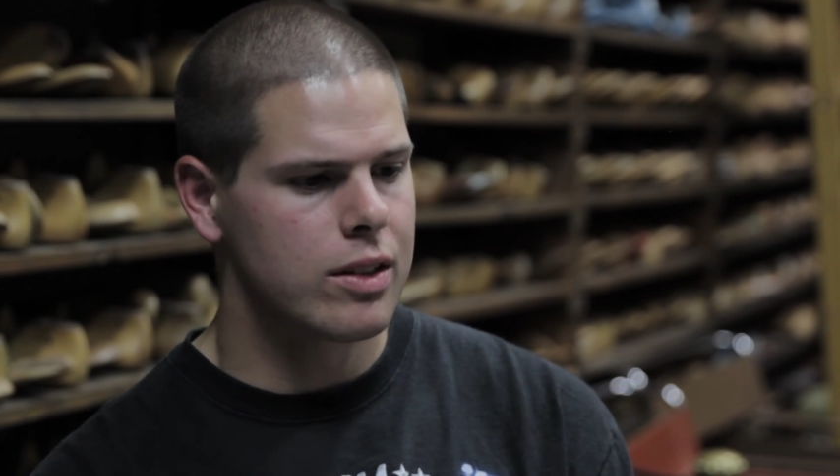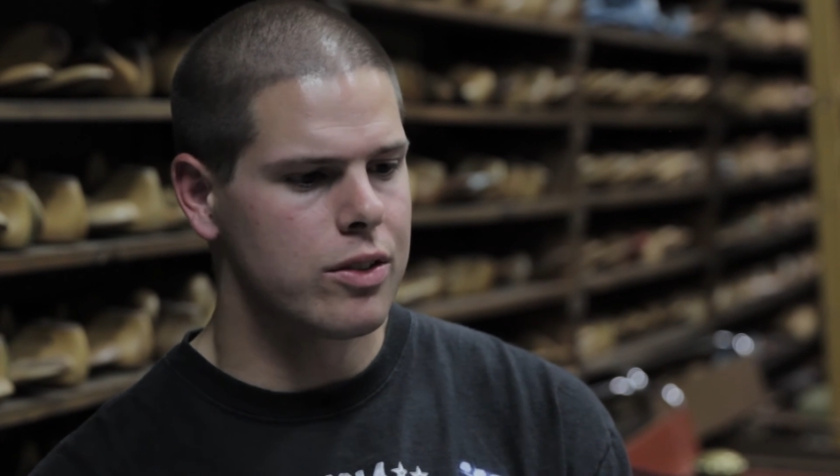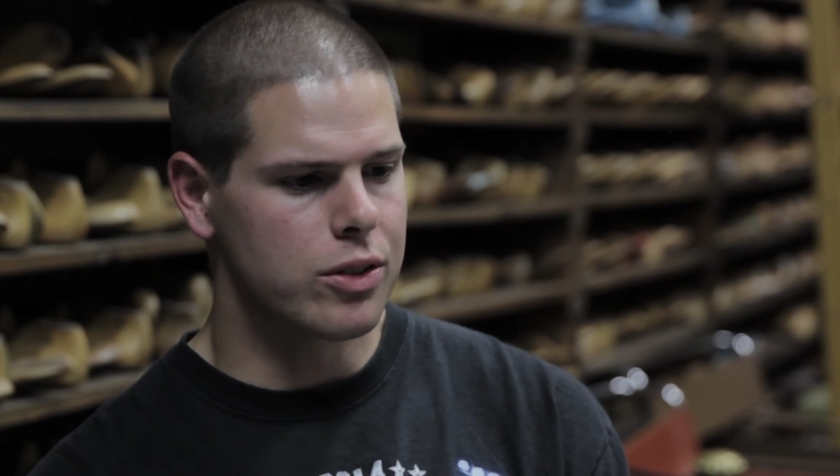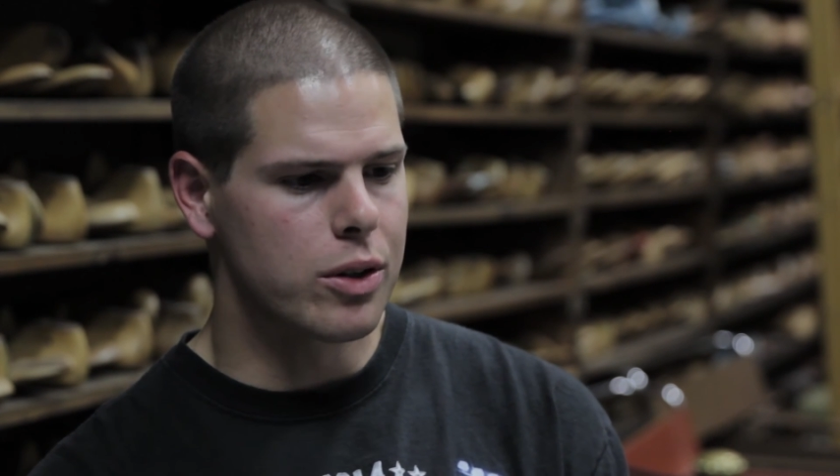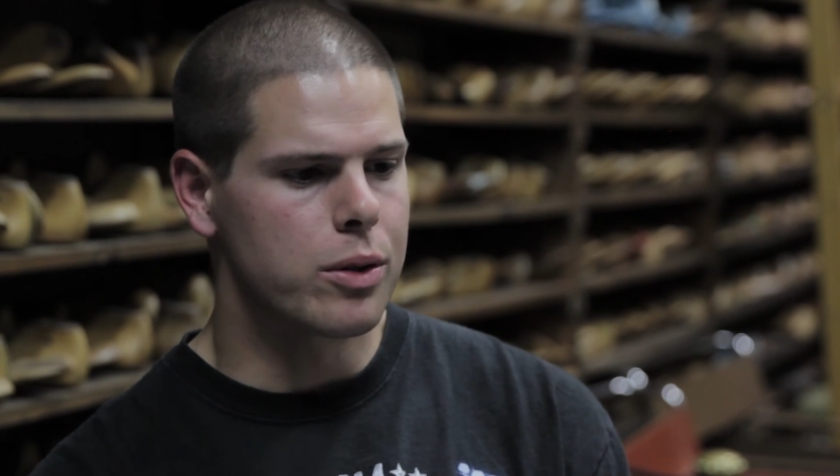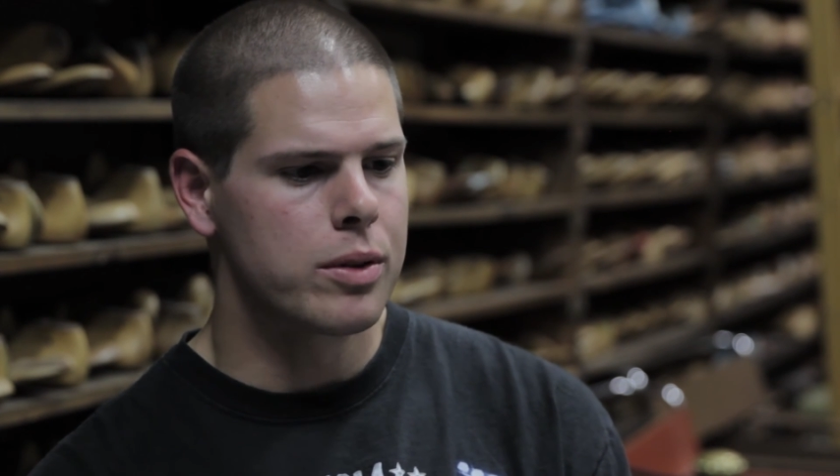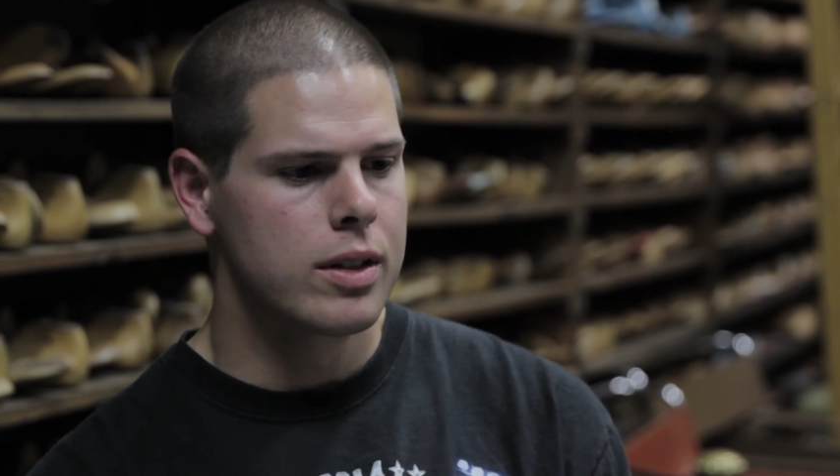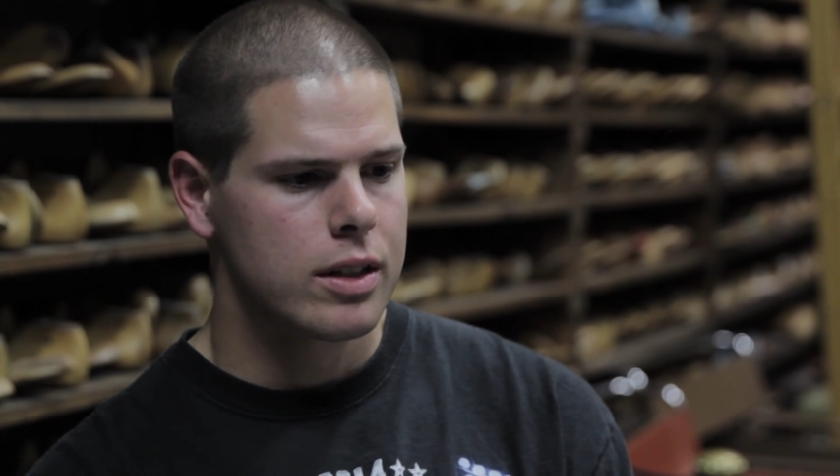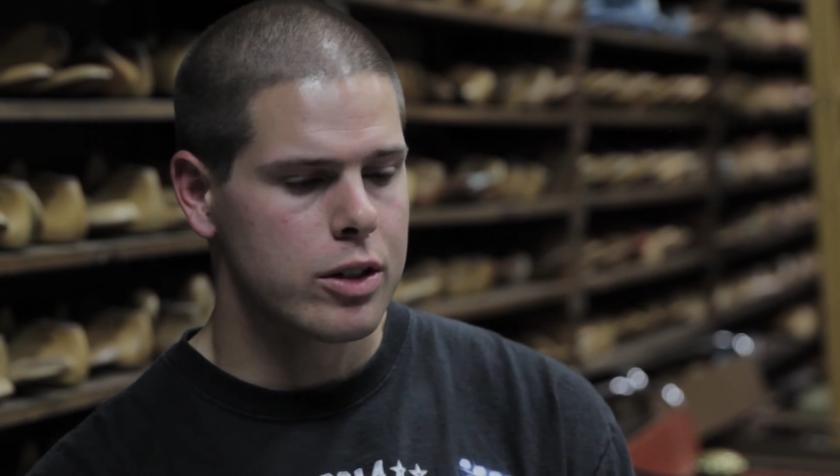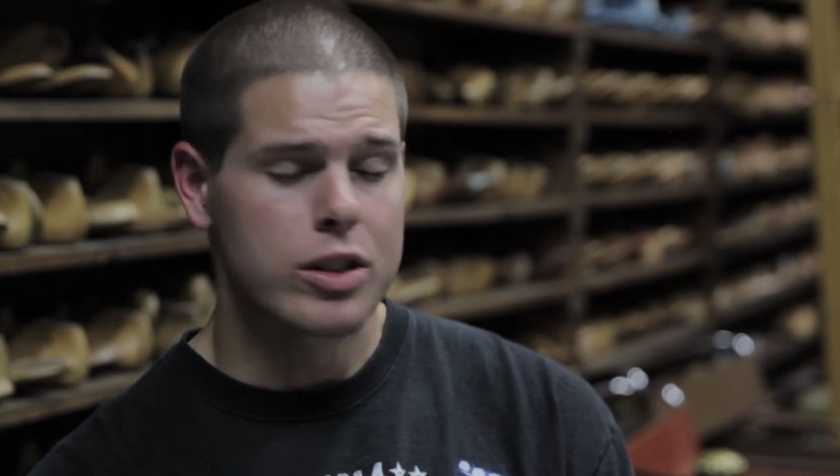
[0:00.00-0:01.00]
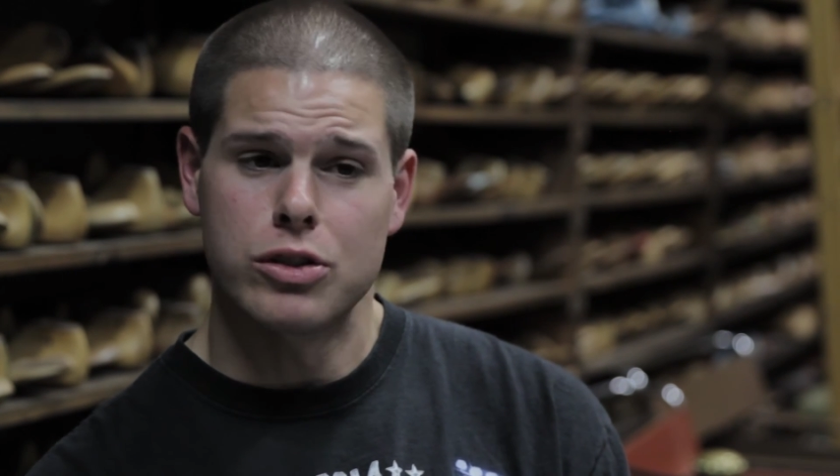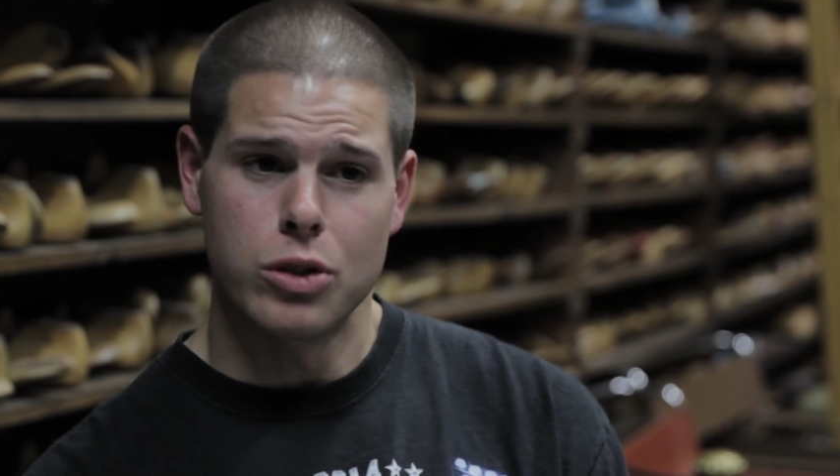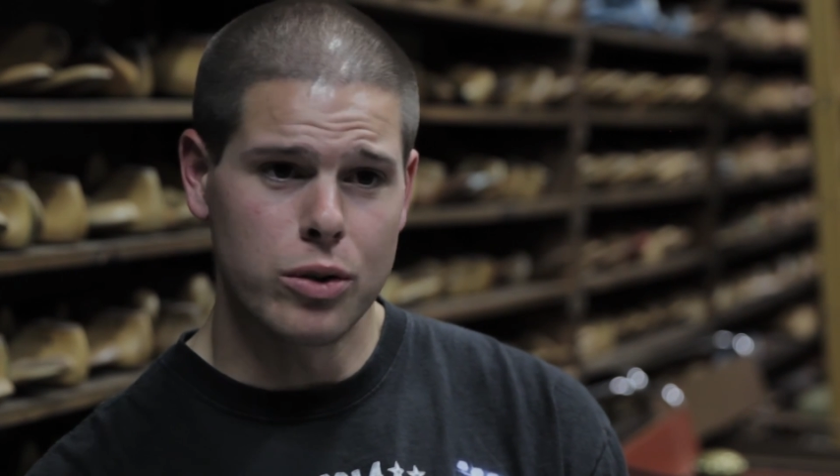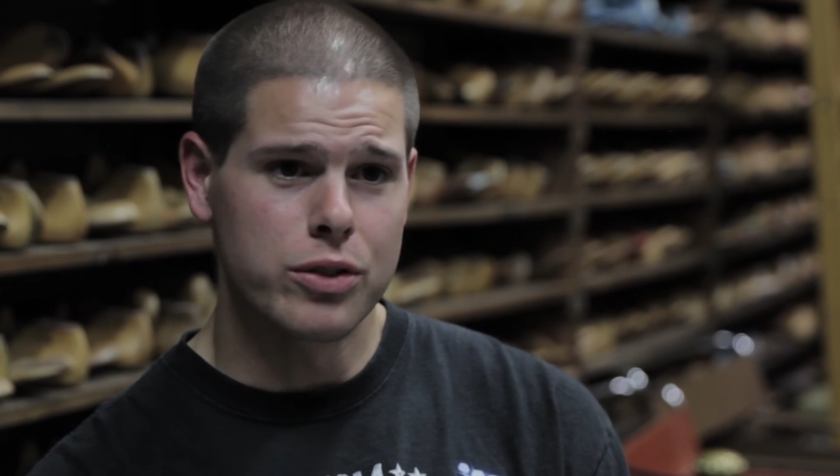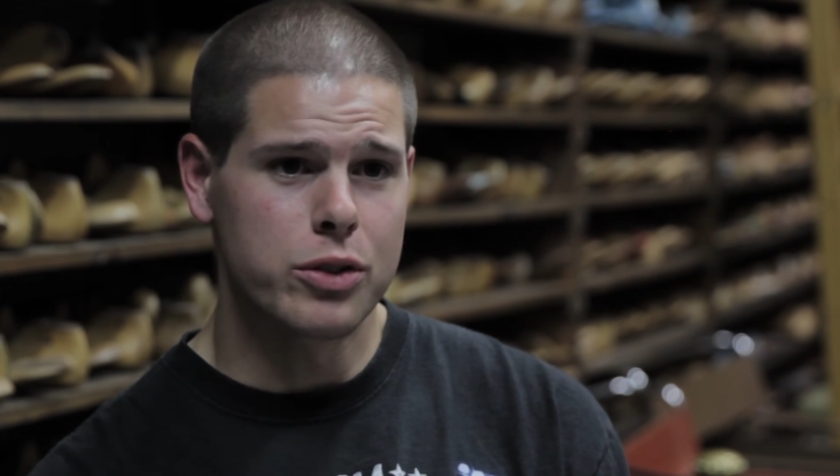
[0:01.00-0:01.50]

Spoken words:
So Chris Nolan's